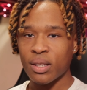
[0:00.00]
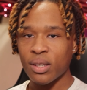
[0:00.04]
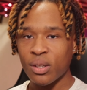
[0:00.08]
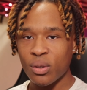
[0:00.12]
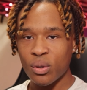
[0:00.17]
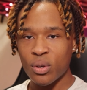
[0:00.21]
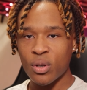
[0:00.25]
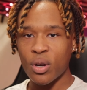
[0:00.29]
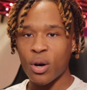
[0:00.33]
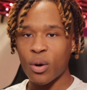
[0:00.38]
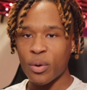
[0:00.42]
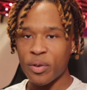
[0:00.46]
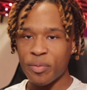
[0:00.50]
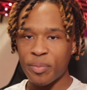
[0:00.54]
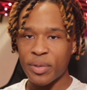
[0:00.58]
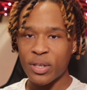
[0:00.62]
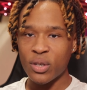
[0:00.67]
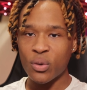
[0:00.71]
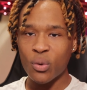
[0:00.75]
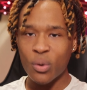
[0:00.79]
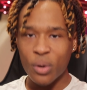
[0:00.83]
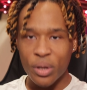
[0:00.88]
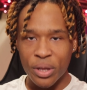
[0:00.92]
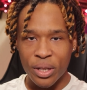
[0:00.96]
you know we've
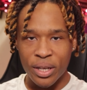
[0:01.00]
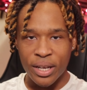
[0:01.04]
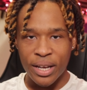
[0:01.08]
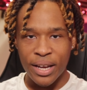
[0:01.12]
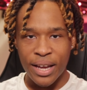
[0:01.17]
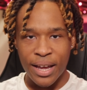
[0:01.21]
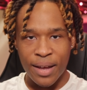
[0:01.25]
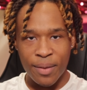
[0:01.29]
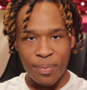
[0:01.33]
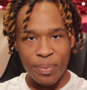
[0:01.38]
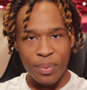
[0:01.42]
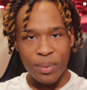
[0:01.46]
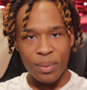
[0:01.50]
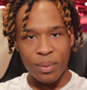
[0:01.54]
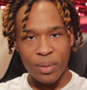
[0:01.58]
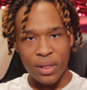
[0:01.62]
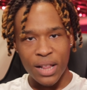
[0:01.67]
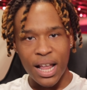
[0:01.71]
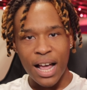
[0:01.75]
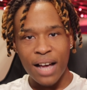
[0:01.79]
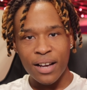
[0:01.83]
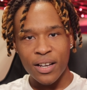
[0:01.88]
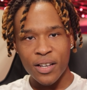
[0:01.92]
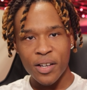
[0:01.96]
been doing the
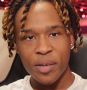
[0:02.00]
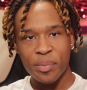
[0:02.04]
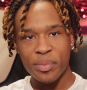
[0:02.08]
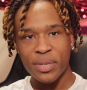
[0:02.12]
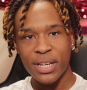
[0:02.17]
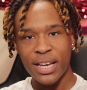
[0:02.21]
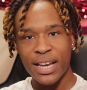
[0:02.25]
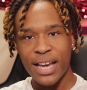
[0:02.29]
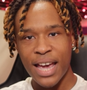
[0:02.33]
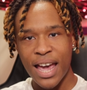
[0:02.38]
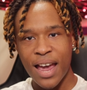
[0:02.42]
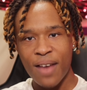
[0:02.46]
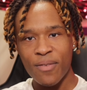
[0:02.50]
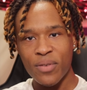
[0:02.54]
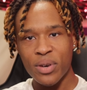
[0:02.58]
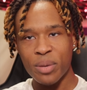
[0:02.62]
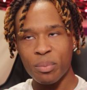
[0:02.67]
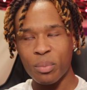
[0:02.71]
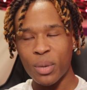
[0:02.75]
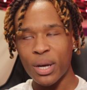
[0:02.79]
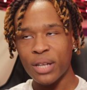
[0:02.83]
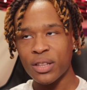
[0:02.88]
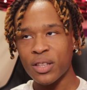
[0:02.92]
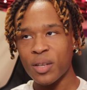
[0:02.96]
lock update every
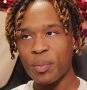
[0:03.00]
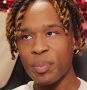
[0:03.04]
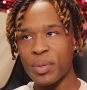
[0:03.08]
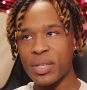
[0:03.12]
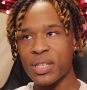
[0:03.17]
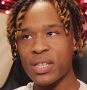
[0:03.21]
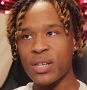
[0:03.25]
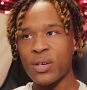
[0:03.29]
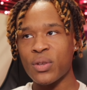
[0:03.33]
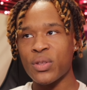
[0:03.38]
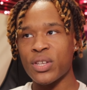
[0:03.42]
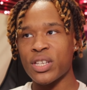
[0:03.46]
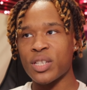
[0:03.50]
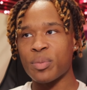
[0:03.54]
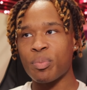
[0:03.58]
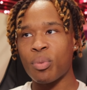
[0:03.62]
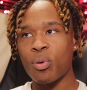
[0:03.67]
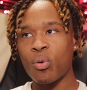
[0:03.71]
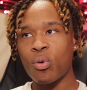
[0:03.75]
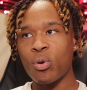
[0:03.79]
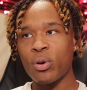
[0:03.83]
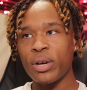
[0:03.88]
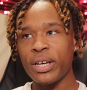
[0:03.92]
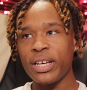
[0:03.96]
month up until this
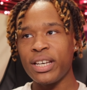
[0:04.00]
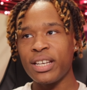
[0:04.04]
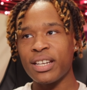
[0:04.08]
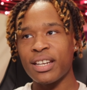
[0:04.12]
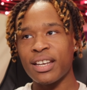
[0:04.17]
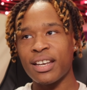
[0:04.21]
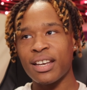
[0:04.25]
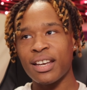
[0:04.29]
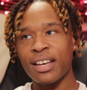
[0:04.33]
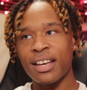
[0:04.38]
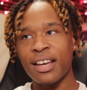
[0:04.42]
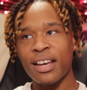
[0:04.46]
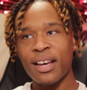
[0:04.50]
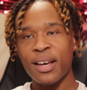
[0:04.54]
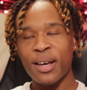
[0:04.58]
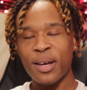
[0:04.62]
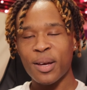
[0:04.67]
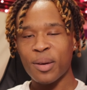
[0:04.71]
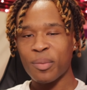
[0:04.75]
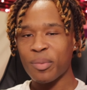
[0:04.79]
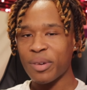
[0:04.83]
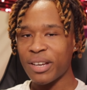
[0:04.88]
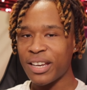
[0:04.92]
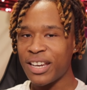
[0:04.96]
point
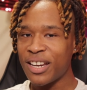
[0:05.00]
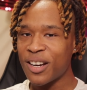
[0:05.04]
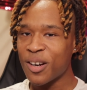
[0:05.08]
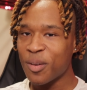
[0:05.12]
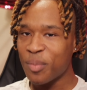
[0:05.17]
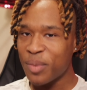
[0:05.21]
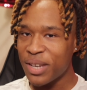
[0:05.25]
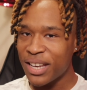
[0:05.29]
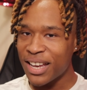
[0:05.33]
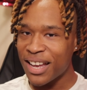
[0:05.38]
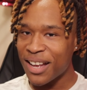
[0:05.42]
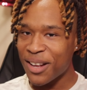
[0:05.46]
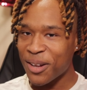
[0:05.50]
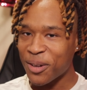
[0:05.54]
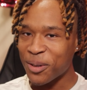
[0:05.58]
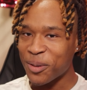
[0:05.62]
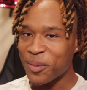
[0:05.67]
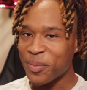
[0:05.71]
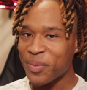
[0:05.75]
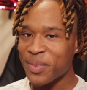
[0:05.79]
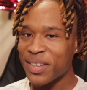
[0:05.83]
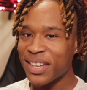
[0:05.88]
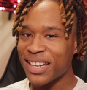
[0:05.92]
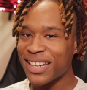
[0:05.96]
but hear me
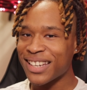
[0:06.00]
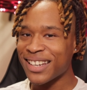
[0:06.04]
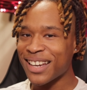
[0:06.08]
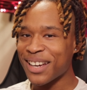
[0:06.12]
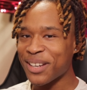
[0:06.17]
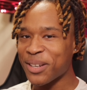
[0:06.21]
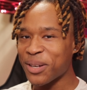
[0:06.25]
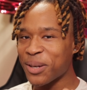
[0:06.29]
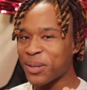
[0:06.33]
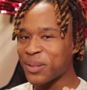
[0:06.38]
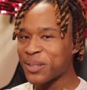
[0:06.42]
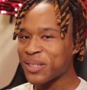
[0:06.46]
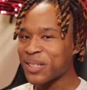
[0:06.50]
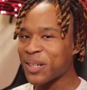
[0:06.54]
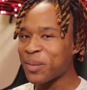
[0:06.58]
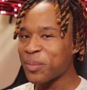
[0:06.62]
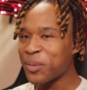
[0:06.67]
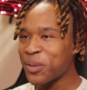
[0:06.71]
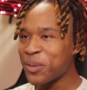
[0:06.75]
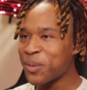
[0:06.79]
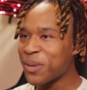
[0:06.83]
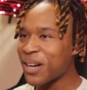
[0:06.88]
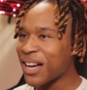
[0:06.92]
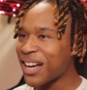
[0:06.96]
out and I know some
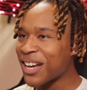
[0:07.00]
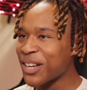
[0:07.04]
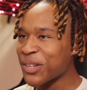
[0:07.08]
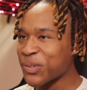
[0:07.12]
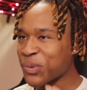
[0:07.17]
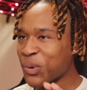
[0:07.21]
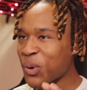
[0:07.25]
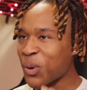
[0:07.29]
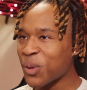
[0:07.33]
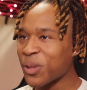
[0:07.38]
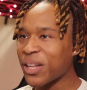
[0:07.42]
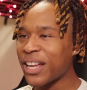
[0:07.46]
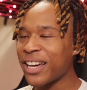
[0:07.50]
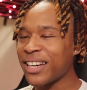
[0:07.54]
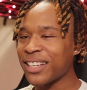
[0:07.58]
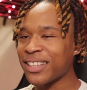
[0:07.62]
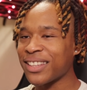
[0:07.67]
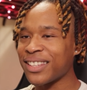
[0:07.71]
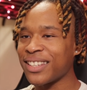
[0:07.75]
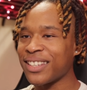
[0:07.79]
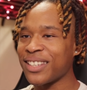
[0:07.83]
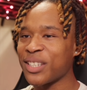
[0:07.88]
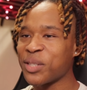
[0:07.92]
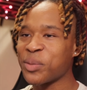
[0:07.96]
of you guys won't
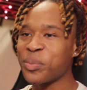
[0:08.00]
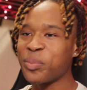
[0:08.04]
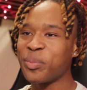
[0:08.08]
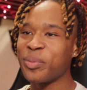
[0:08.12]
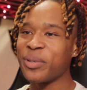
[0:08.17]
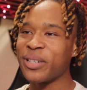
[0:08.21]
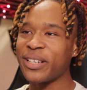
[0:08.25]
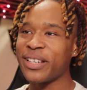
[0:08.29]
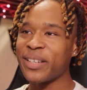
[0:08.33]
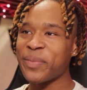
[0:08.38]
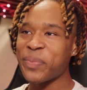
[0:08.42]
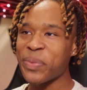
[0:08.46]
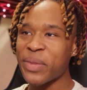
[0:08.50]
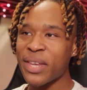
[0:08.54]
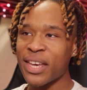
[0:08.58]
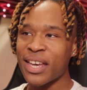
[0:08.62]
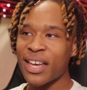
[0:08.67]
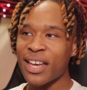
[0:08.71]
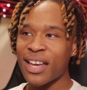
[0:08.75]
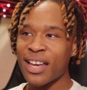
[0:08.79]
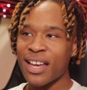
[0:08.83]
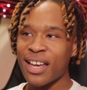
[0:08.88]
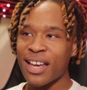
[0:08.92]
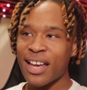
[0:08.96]
like this but
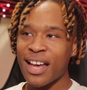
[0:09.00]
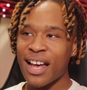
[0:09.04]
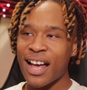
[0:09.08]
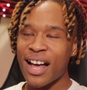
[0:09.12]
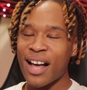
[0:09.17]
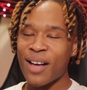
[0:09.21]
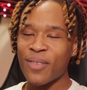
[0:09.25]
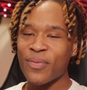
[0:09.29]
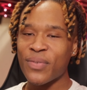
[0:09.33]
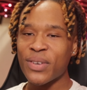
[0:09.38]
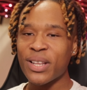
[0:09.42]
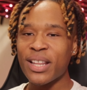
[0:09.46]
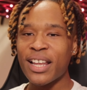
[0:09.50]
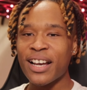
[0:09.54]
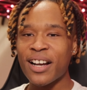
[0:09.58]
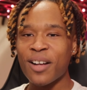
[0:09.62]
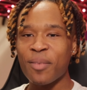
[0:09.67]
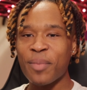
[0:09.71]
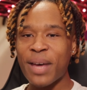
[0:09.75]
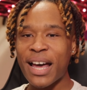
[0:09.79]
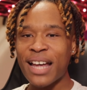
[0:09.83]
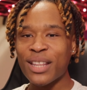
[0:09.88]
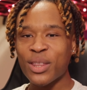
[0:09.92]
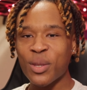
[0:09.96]
I feel like
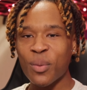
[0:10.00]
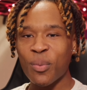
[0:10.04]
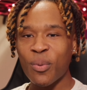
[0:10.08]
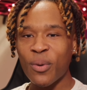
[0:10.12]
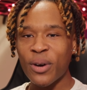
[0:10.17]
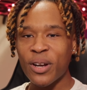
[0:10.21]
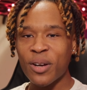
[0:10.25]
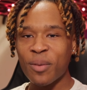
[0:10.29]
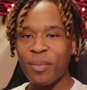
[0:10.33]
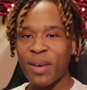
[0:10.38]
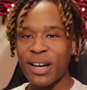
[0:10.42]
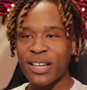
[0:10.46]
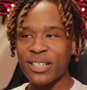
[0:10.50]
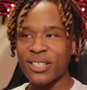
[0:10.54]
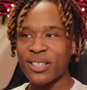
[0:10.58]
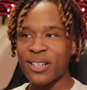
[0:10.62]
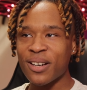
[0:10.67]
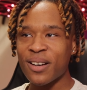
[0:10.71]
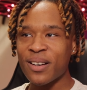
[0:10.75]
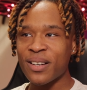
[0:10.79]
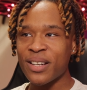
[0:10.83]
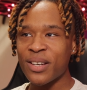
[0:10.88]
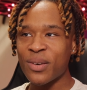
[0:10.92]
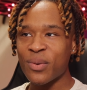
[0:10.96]
I'm at the point of my
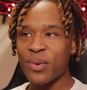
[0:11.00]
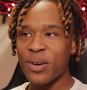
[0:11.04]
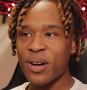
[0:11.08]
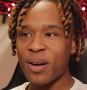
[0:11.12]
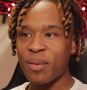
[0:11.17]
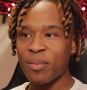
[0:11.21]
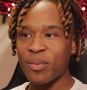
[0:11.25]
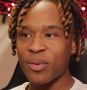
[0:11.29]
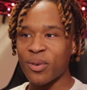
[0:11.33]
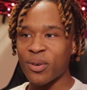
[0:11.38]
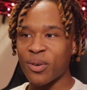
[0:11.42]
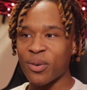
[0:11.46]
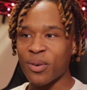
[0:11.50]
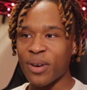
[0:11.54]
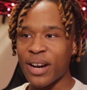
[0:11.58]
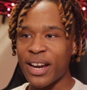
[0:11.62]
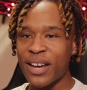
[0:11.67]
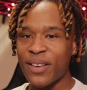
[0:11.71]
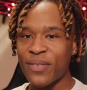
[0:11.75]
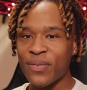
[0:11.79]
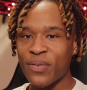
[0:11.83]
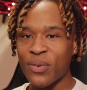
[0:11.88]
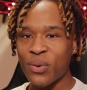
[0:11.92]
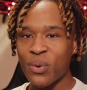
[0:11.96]
journey where I'm
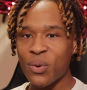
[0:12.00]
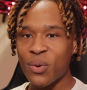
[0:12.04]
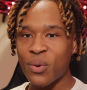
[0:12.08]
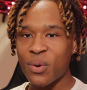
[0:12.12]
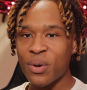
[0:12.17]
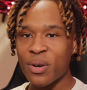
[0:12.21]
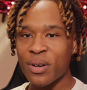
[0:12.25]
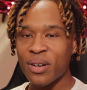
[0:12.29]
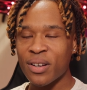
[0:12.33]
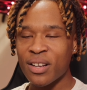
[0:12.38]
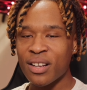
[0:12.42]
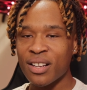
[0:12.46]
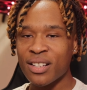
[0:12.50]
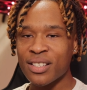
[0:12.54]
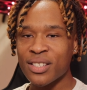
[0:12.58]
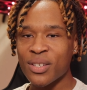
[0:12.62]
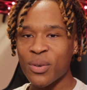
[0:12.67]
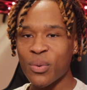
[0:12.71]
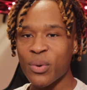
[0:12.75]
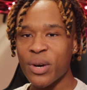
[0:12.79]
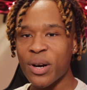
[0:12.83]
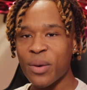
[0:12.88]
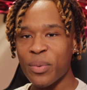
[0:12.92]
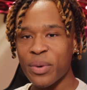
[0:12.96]
grateful
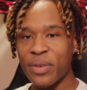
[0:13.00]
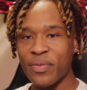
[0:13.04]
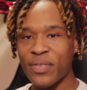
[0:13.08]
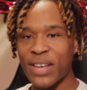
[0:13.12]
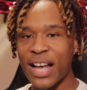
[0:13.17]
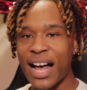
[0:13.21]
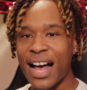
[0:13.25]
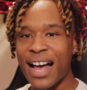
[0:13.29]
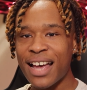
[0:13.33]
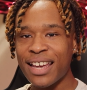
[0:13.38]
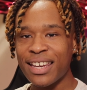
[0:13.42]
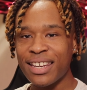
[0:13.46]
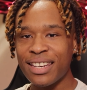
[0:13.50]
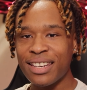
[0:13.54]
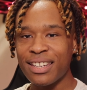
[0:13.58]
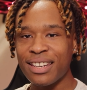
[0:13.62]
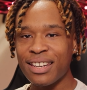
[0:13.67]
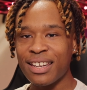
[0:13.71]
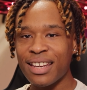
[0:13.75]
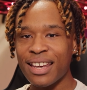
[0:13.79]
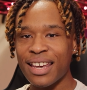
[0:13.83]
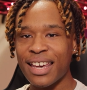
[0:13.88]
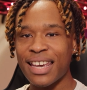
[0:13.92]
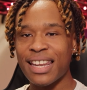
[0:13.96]
to where we've
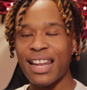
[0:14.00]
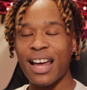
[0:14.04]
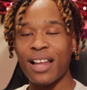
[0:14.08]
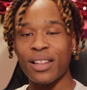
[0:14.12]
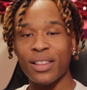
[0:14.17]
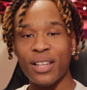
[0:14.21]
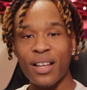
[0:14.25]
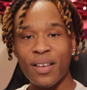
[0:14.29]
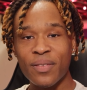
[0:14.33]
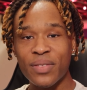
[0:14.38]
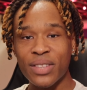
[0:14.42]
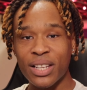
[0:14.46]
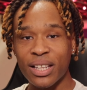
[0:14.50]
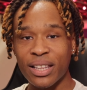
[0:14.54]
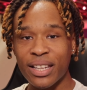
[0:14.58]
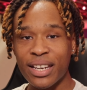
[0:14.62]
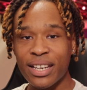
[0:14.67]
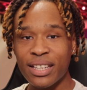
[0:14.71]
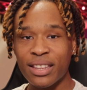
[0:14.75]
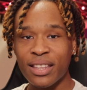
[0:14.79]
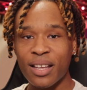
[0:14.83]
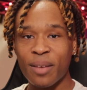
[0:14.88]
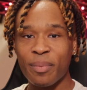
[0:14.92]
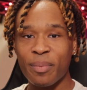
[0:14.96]
gotten and I love the length